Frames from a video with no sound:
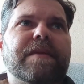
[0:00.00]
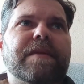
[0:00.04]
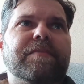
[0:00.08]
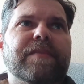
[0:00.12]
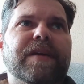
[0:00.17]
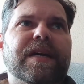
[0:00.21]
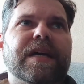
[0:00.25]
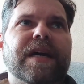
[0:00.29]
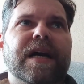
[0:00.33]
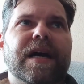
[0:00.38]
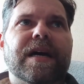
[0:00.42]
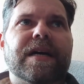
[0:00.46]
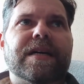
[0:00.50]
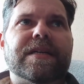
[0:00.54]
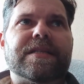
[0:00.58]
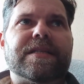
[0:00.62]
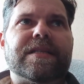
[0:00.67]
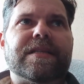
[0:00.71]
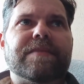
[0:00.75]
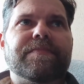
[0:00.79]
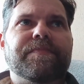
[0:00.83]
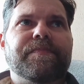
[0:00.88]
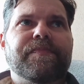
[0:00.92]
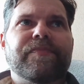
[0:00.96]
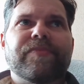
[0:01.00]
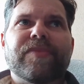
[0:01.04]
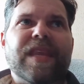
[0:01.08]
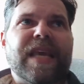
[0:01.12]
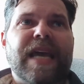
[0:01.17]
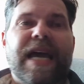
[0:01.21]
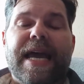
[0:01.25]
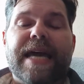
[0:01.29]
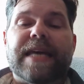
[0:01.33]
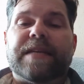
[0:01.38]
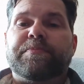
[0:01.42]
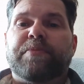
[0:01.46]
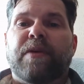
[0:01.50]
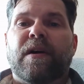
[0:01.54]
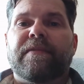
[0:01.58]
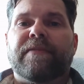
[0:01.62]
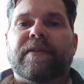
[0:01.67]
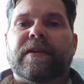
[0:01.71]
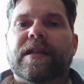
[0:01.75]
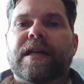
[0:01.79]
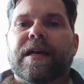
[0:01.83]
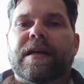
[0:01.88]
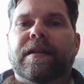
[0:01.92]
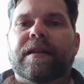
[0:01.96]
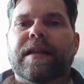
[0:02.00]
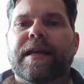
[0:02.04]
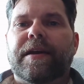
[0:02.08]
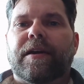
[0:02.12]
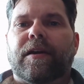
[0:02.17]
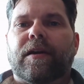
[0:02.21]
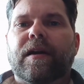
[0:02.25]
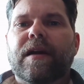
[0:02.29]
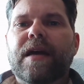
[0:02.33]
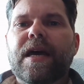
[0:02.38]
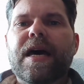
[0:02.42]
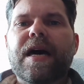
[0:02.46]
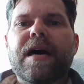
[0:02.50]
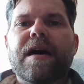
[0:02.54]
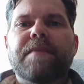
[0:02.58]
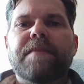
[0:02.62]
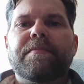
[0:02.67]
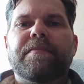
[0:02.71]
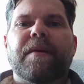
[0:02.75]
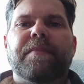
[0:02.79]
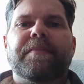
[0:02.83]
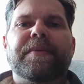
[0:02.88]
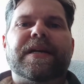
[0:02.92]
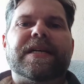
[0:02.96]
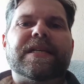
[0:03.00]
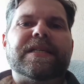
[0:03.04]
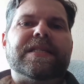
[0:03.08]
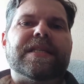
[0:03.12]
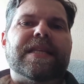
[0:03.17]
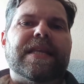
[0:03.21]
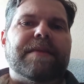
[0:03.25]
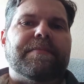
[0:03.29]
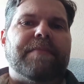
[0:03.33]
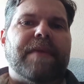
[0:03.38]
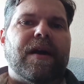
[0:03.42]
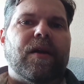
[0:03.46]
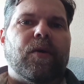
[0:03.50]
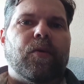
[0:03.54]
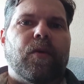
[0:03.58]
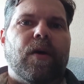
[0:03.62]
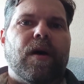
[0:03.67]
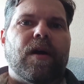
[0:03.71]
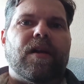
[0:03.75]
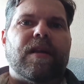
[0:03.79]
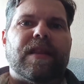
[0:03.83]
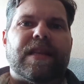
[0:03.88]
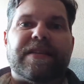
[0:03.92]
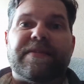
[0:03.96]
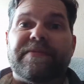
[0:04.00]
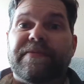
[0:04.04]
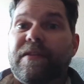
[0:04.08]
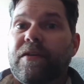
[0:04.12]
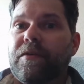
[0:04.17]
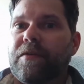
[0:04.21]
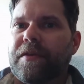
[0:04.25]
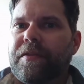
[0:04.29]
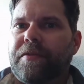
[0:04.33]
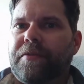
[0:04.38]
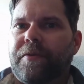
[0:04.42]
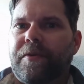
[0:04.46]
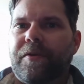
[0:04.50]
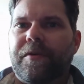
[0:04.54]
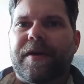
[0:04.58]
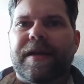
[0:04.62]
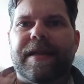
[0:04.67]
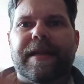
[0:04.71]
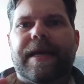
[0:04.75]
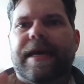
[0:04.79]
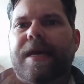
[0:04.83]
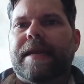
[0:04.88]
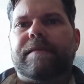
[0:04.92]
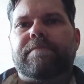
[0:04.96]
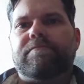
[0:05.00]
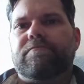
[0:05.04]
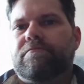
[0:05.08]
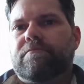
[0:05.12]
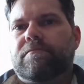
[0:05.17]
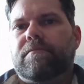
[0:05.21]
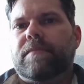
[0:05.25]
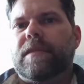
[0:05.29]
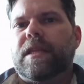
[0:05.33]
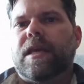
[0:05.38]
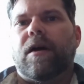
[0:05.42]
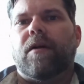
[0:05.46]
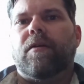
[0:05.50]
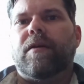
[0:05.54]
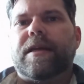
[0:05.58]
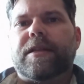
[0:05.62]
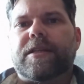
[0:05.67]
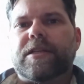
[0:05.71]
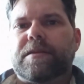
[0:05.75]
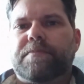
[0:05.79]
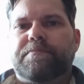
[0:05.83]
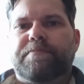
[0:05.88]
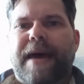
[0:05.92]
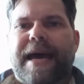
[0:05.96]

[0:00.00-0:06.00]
because it's perfectly clear, but because of the amount of water that's flowing through it, it just